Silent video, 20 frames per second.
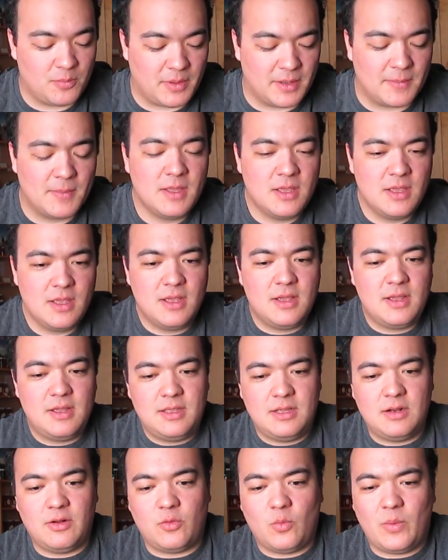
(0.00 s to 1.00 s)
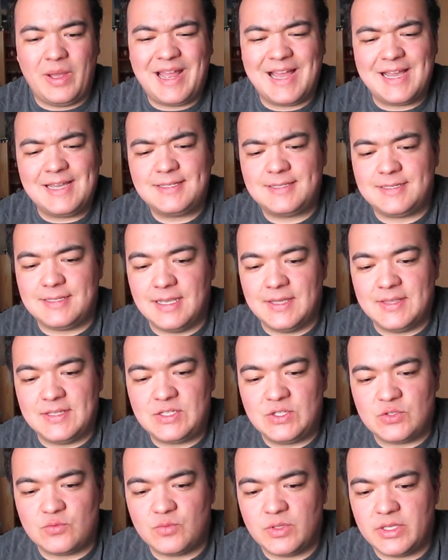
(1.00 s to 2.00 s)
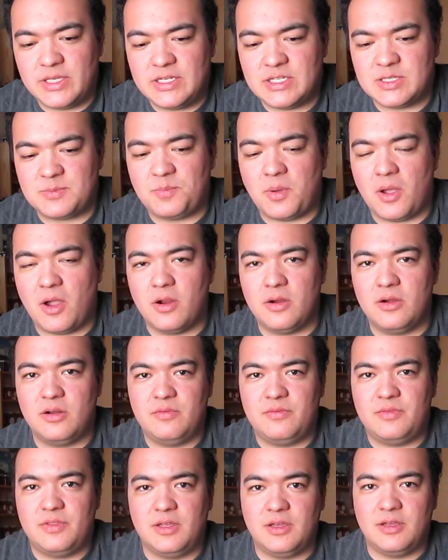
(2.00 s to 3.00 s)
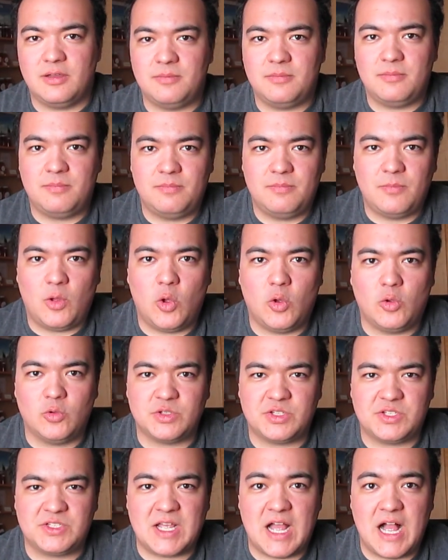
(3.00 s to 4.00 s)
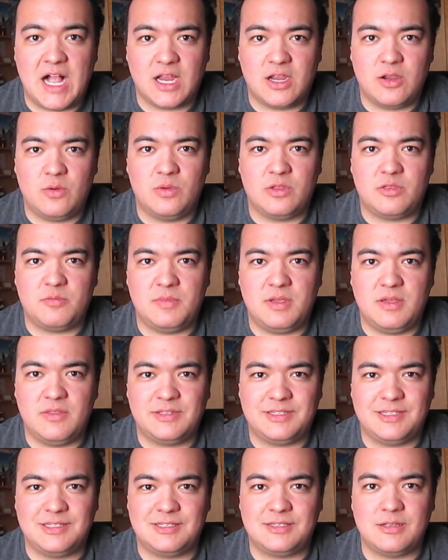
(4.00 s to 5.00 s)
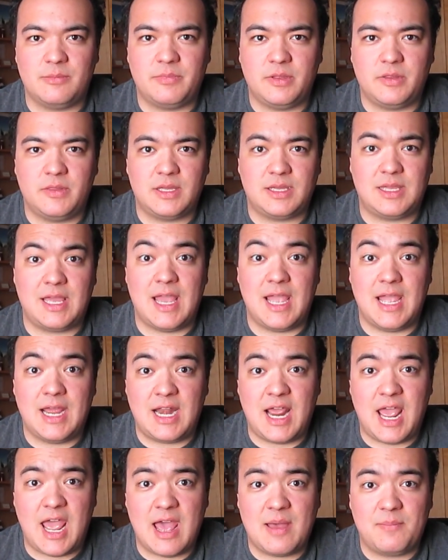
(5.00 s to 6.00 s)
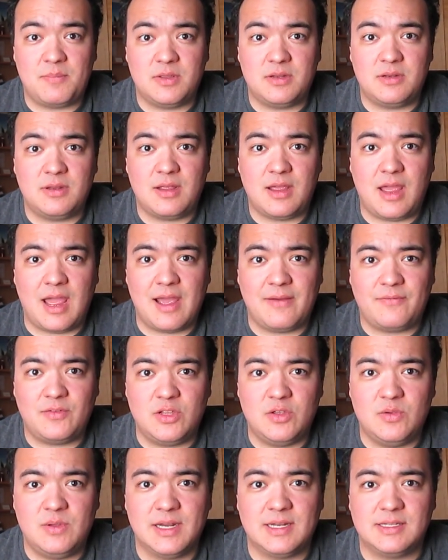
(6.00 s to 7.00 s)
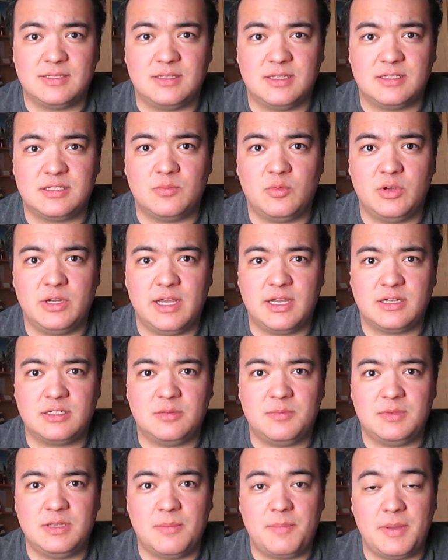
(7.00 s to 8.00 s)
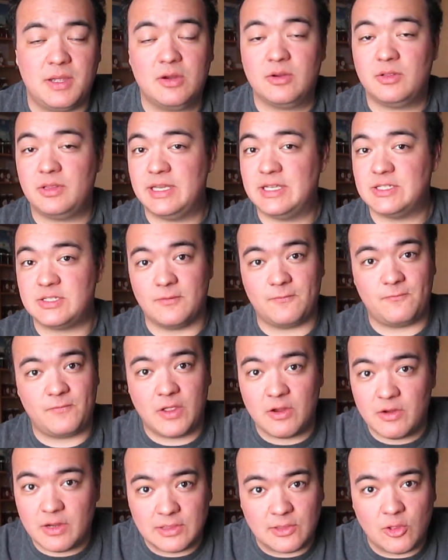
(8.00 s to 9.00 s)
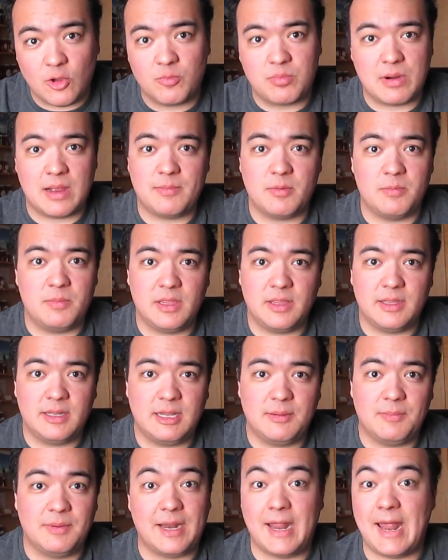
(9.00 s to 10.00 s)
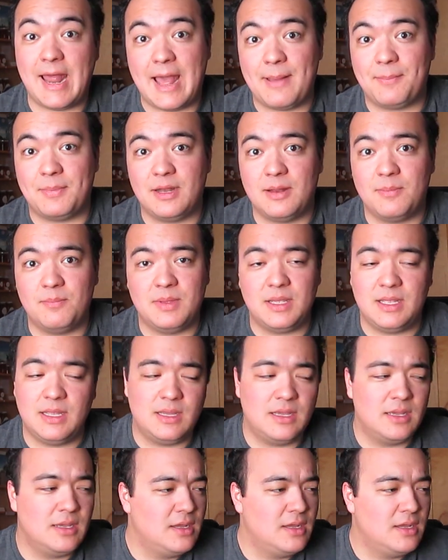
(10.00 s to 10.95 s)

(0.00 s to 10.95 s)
But, you know, the way I see it, this is really just part of the whole saga with me. This is something that can happen after you get a sesamoidectomy. Apparently, it's a very low probability, but it happened to me.